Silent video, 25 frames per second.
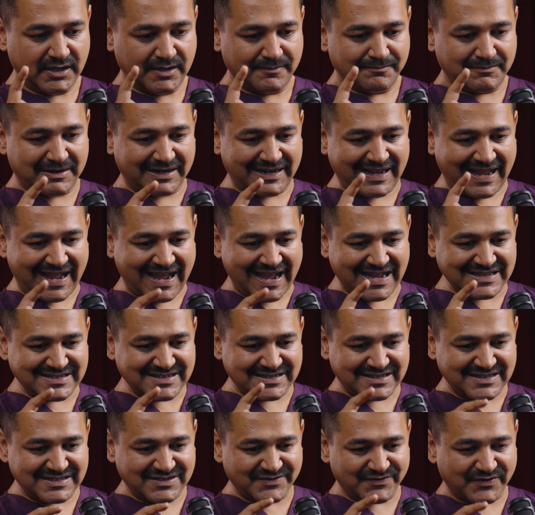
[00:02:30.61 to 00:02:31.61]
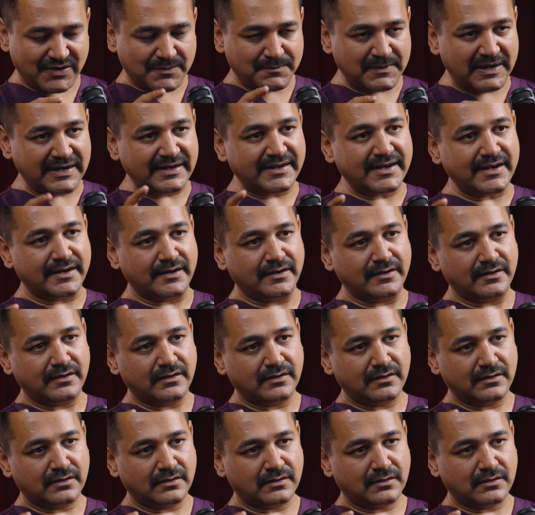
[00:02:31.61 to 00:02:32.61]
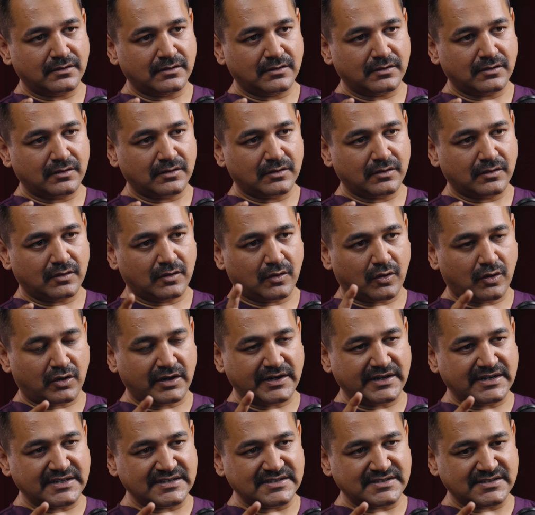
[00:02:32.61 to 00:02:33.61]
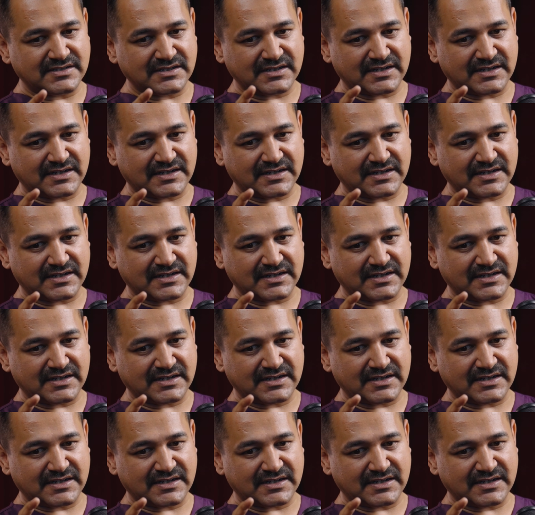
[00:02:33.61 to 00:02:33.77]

But as it is fermented or it is